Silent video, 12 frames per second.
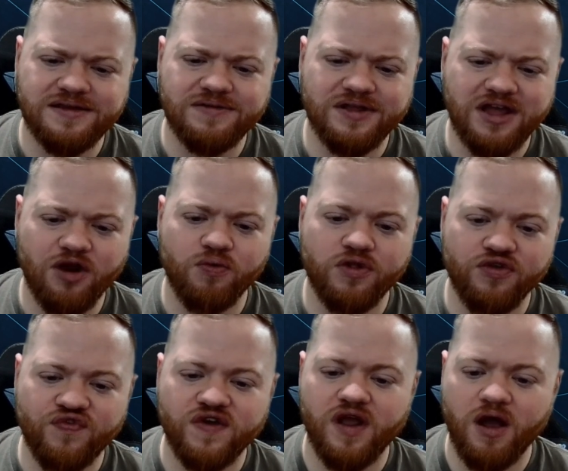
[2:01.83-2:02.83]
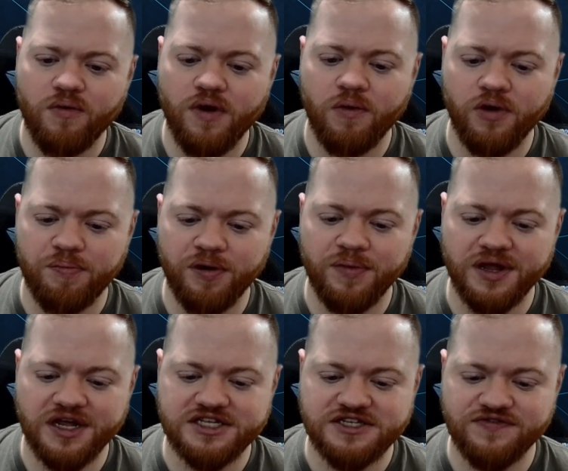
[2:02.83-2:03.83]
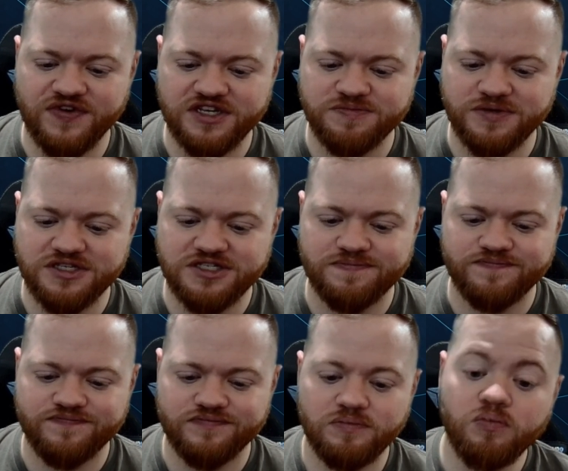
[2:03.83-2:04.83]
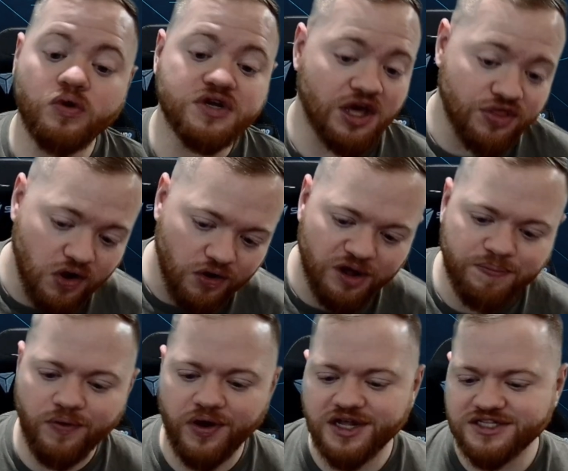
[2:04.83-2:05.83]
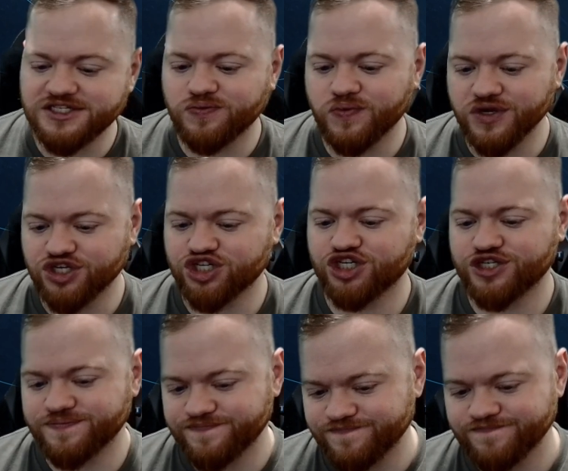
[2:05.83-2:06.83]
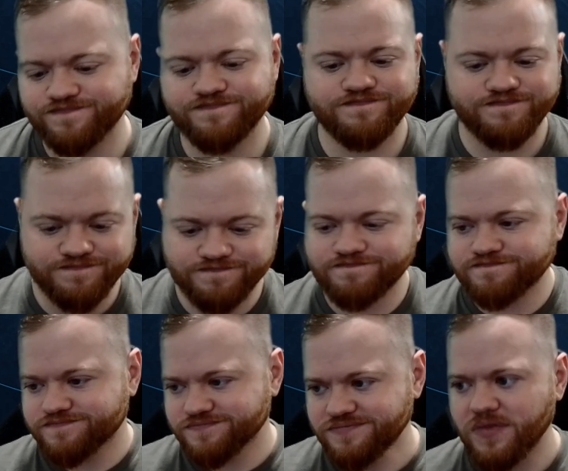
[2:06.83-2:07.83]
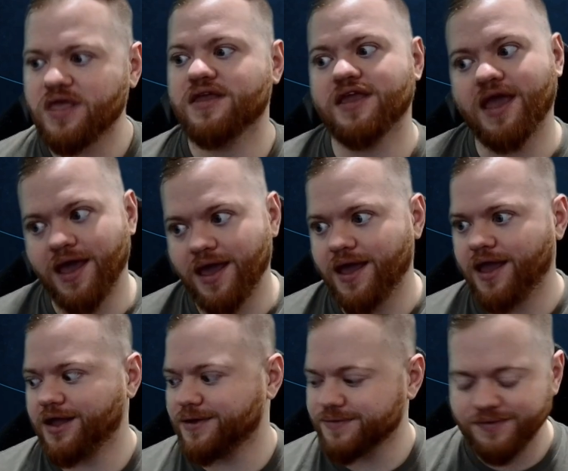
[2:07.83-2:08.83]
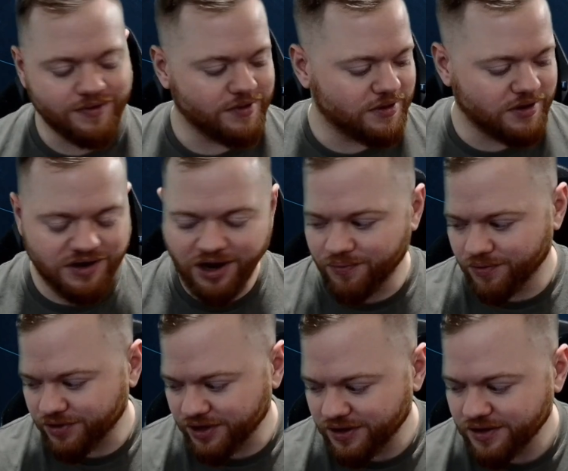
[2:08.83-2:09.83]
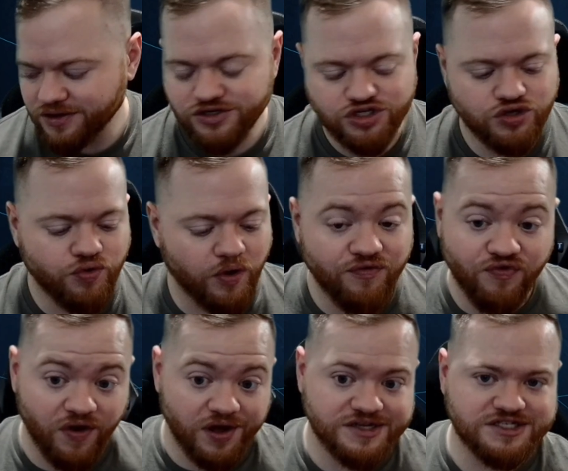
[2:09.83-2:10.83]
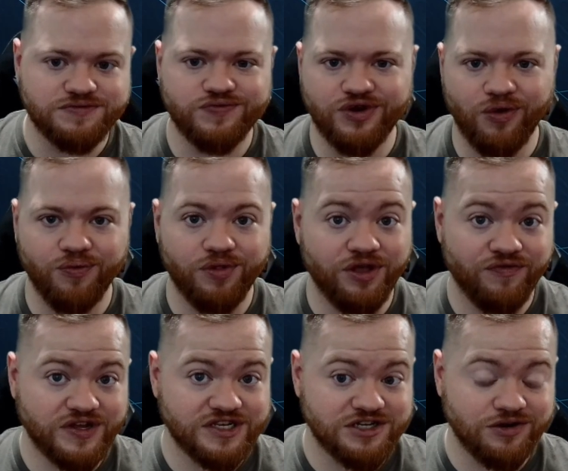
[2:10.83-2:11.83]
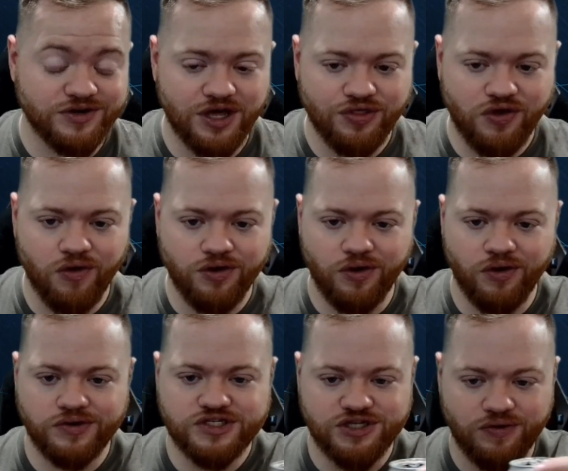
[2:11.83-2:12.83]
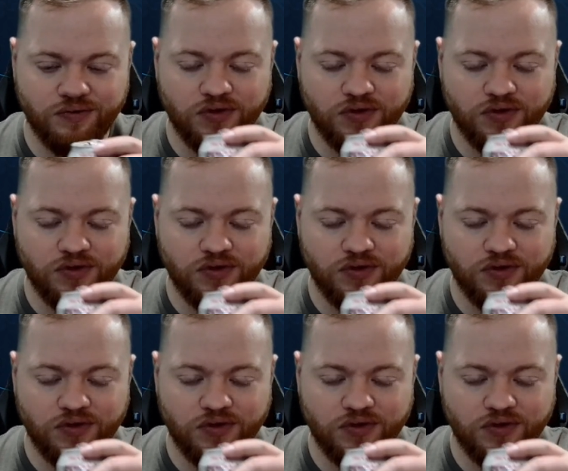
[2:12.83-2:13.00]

gotta really figure out where I want to put my next investments. More Death Guard upgrades, which, yay. Not really too great for us. We don't really invest in our Death Guard at all, so.